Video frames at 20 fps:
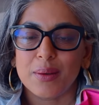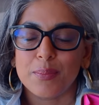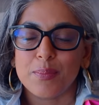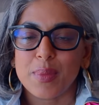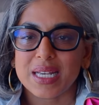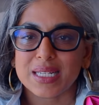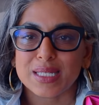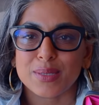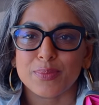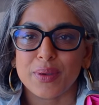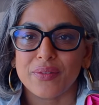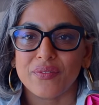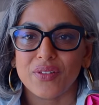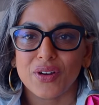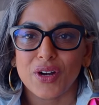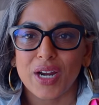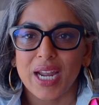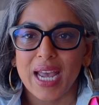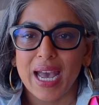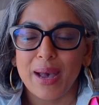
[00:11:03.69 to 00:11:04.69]
Makes me
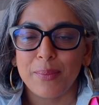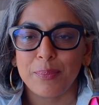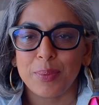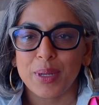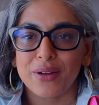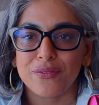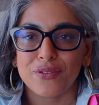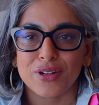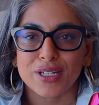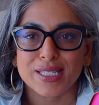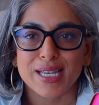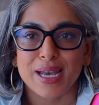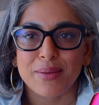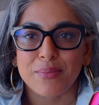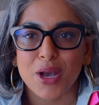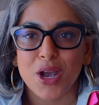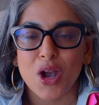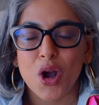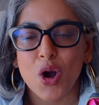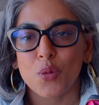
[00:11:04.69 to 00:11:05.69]
very happy every
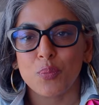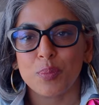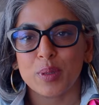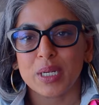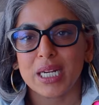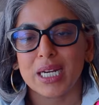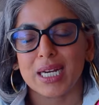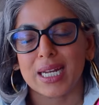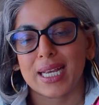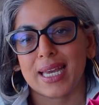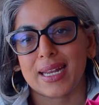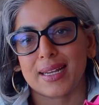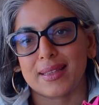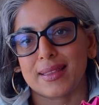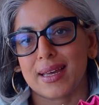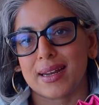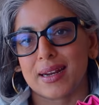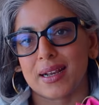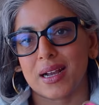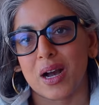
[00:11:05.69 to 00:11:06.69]
time I open it. I get a
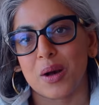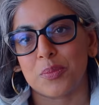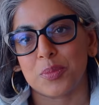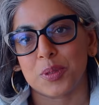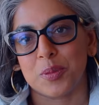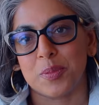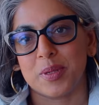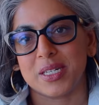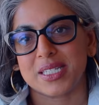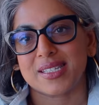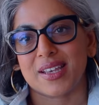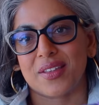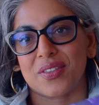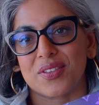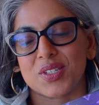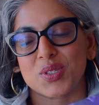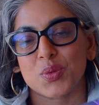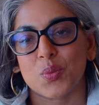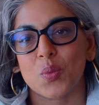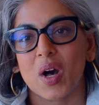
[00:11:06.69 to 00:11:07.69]
lot of compliments on
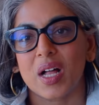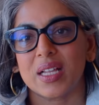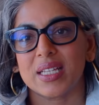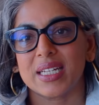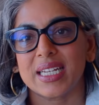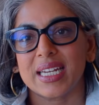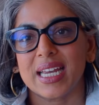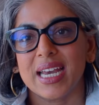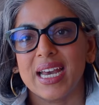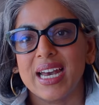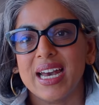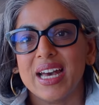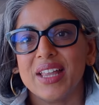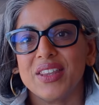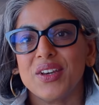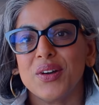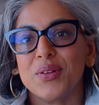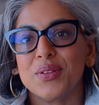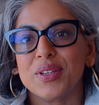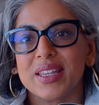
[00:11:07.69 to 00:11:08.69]
this wallet.
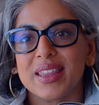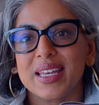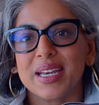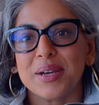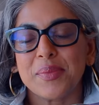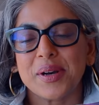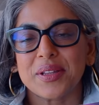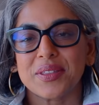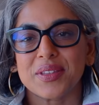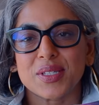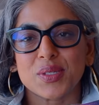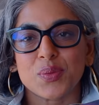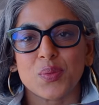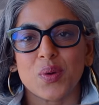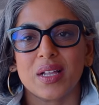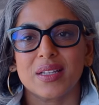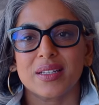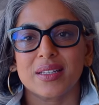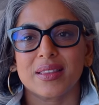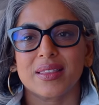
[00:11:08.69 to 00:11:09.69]
The only thing about this
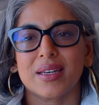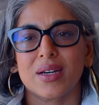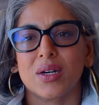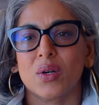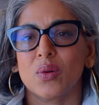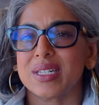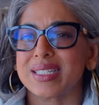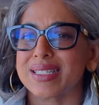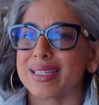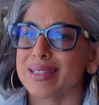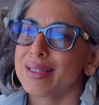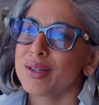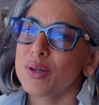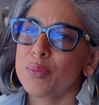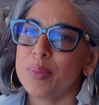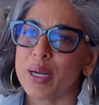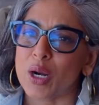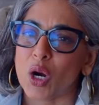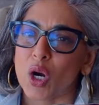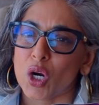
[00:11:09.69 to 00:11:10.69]
wallet, though, it's a little
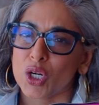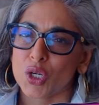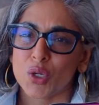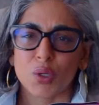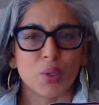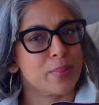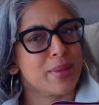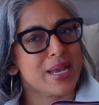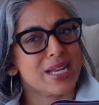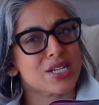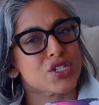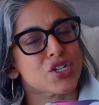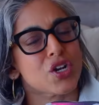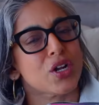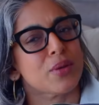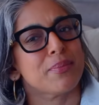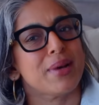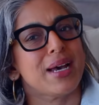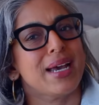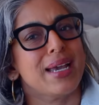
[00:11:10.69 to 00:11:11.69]
bit harder to match
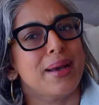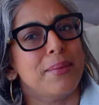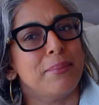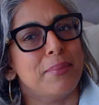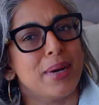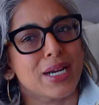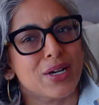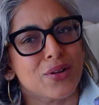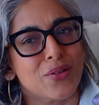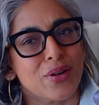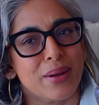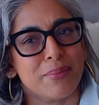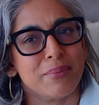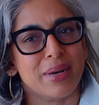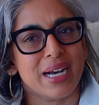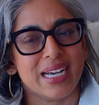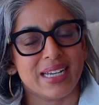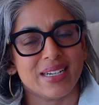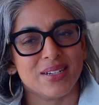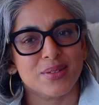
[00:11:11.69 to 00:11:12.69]
on my monogram
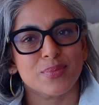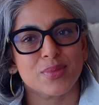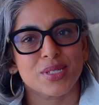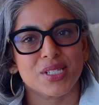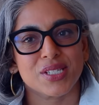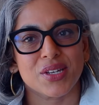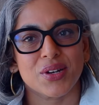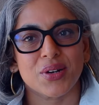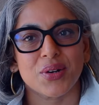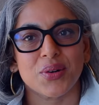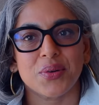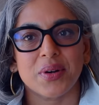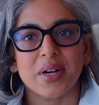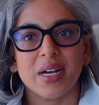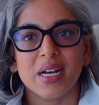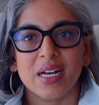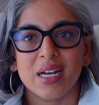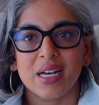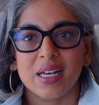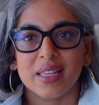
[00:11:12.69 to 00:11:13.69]
items, so
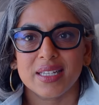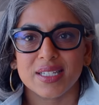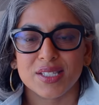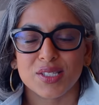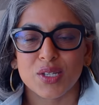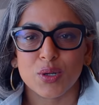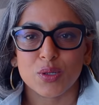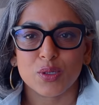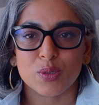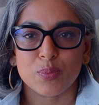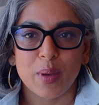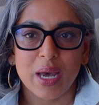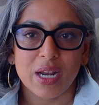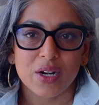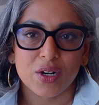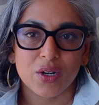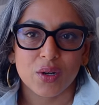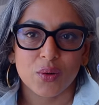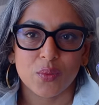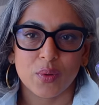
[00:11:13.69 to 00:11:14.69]
this goes
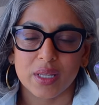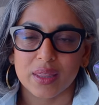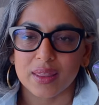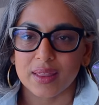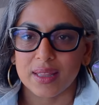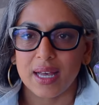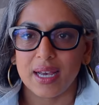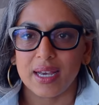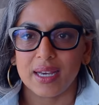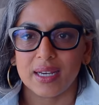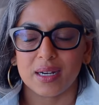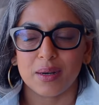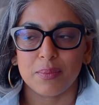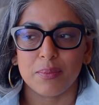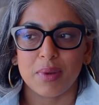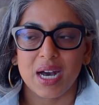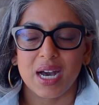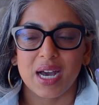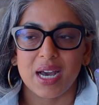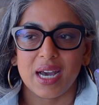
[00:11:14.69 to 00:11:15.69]
better with like
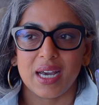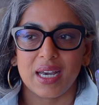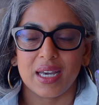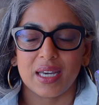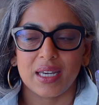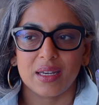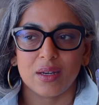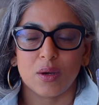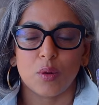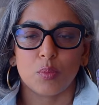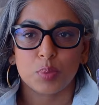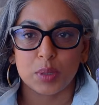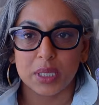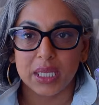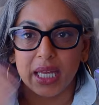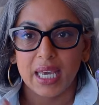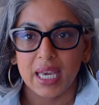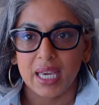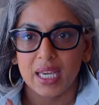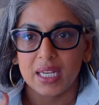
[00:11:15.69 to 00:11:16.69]
my
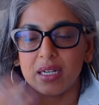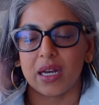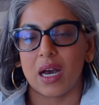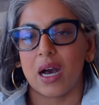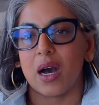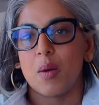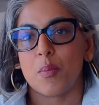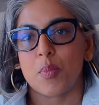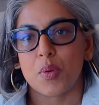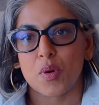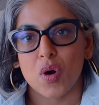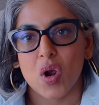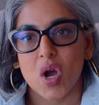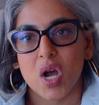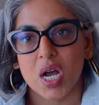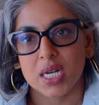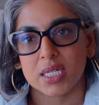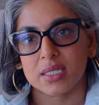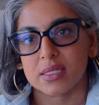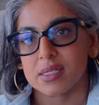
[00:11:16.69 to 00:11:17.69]
plain
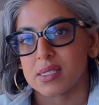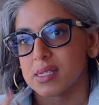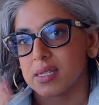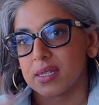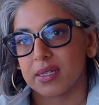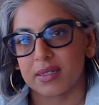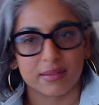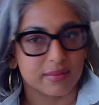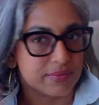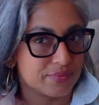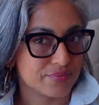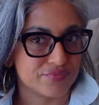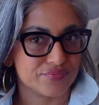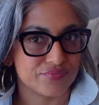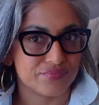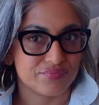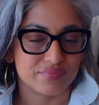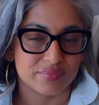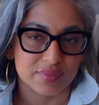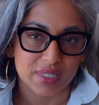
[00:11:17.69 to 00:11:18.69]
Emperant
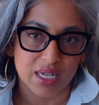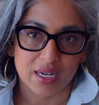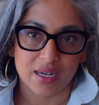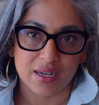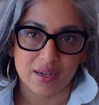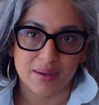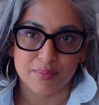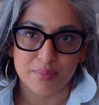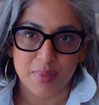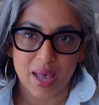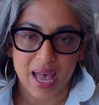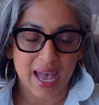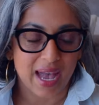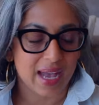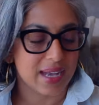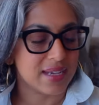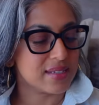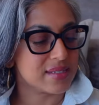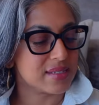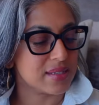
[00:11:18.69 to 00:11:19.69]

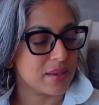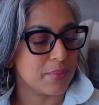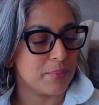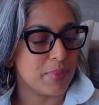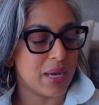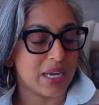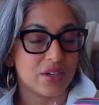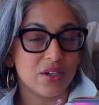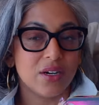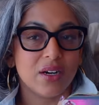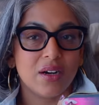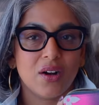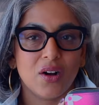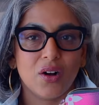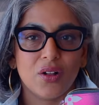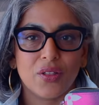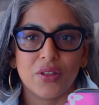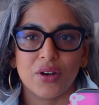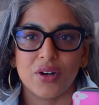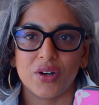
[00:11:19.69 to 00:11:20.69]
bags better,
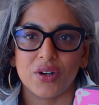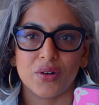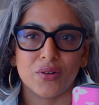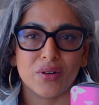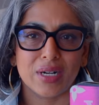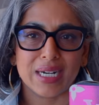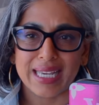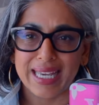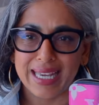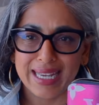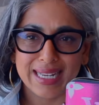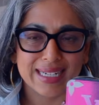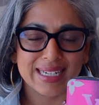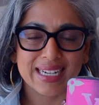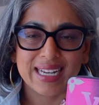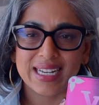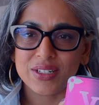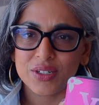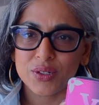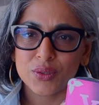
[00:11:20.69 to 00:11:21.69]
although,
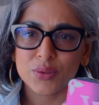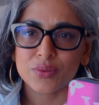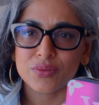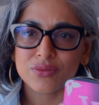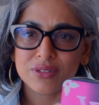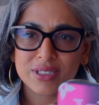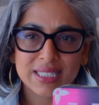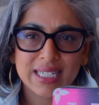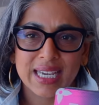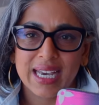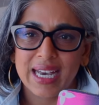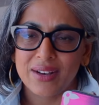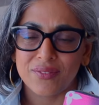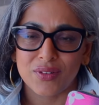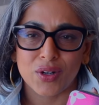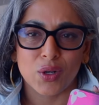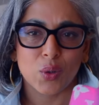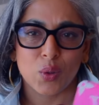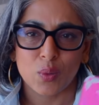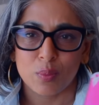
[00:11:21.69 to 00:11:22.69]
again, I don't really have
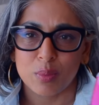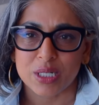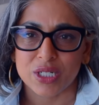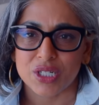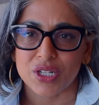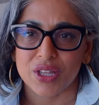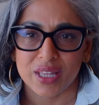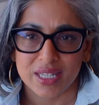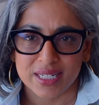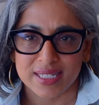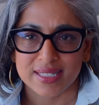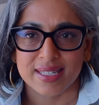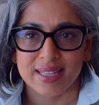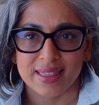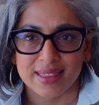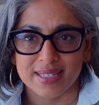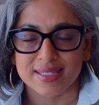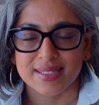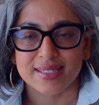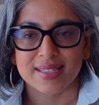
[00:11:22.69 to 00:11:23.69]
a whole bunch of things
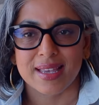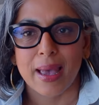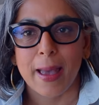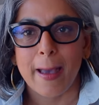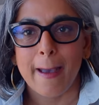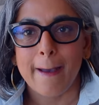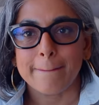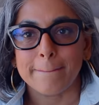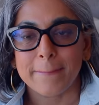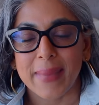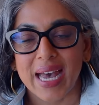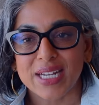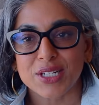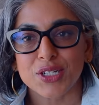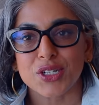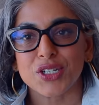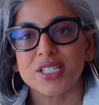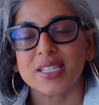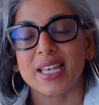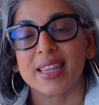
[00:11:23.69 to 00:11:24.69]
that this
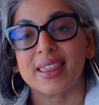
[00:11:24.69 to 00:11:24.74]
matches.